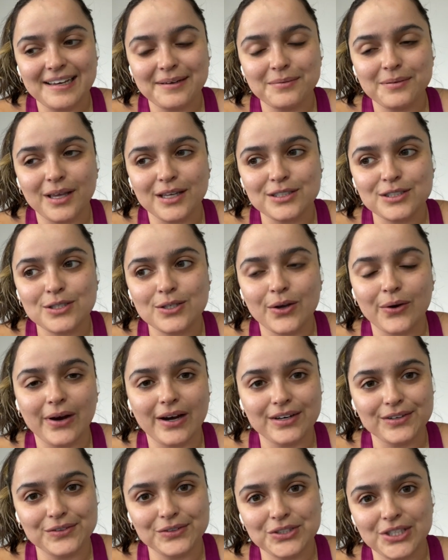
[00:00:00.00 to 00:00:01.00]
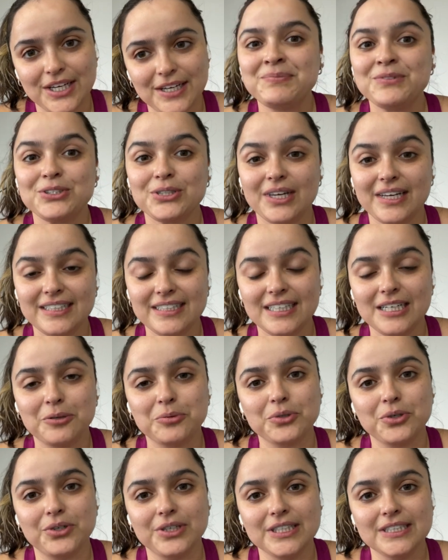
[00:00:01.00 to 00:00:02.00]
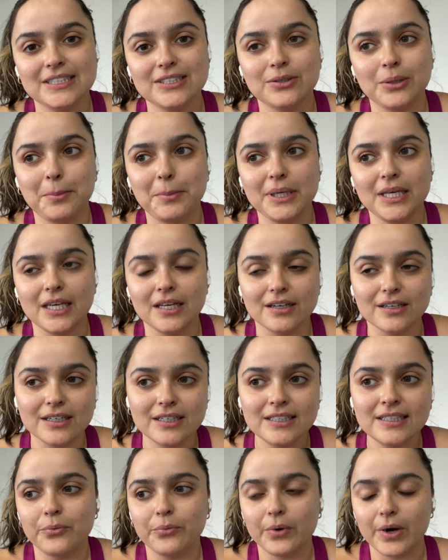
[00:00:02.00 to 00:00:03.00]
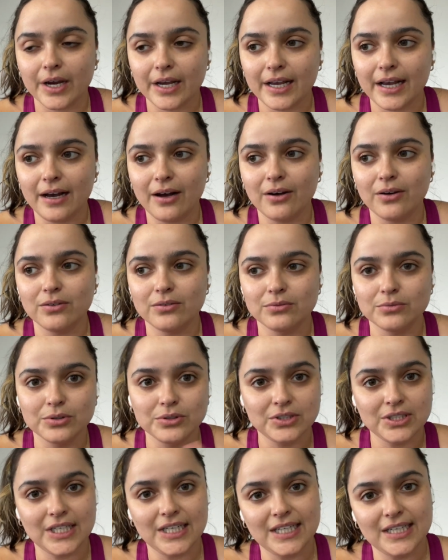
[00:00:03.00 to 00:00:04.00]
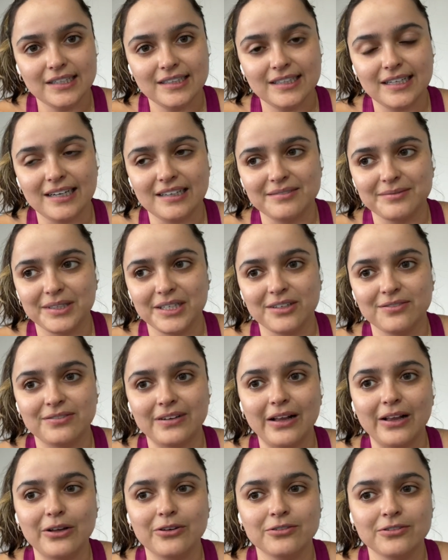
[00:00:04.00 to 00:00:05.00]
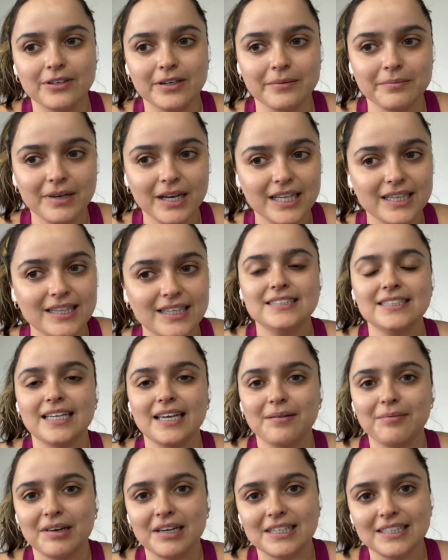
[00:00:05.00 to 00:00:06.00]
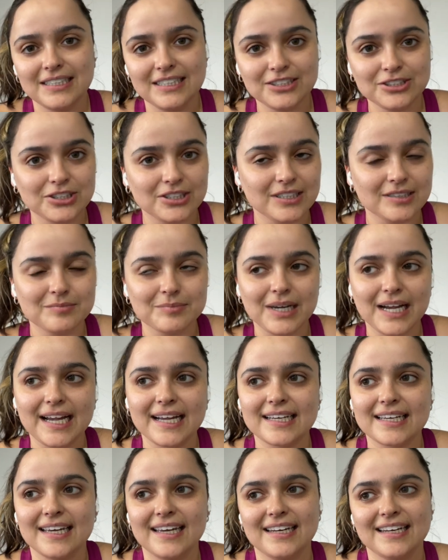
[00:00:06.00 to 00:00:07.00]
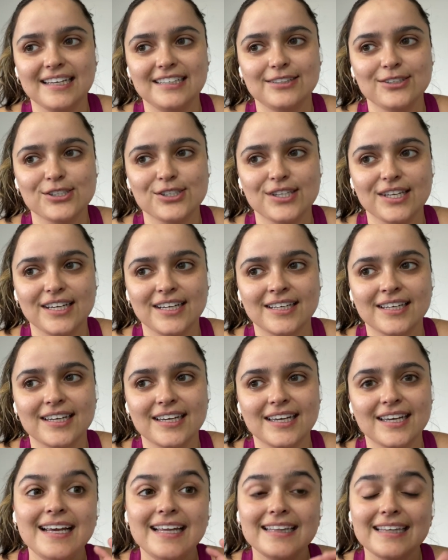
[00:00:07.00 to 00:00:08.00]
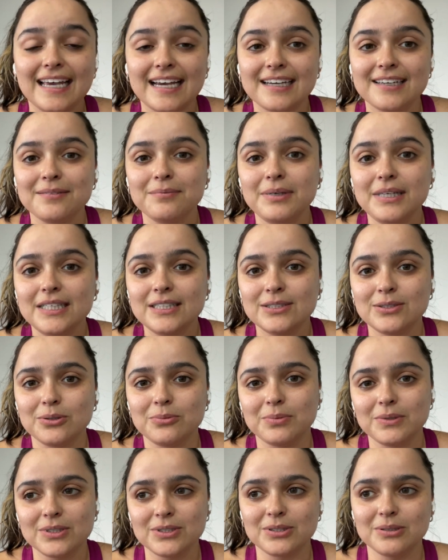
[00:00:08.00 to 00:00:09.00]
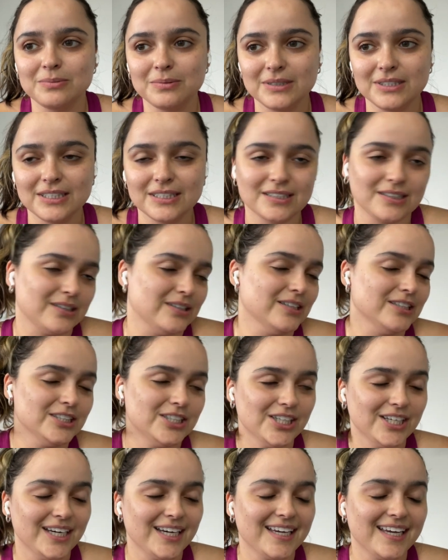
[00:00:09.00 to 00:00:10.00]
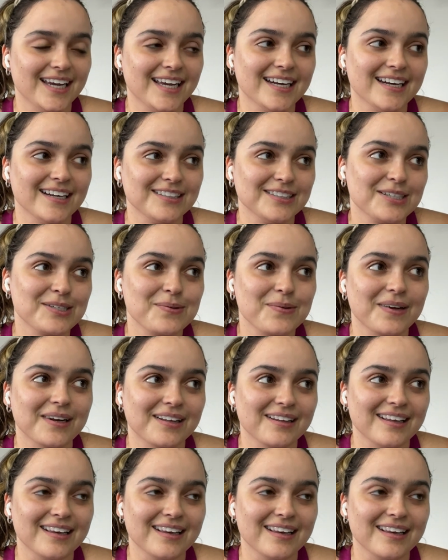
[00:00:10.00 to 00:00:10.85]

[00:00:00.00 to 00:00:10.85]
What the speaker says: am so out of shape. So I ended up going to a beginner workout routine that I'm gonna follow for a month to get my conditioning back. And I just think like that can be super, super discouraging. And I just wanna